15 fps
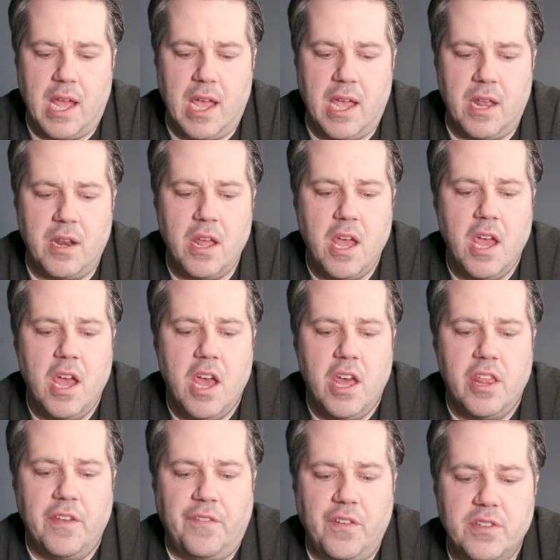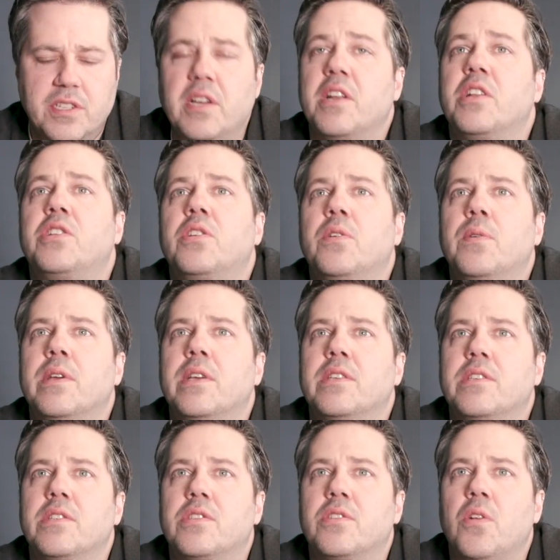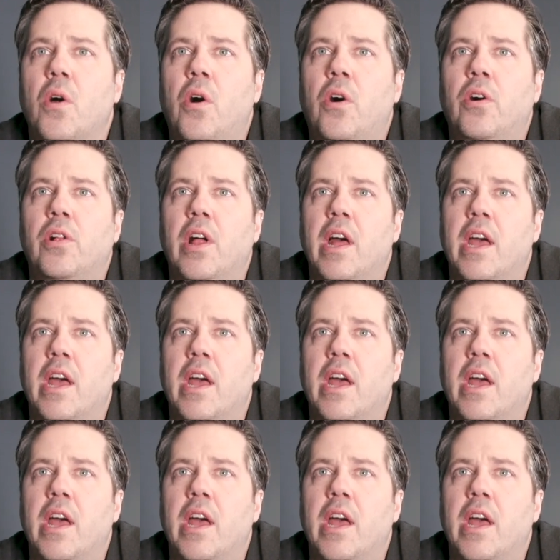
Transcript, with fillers: And the first thing I'm gonna do is install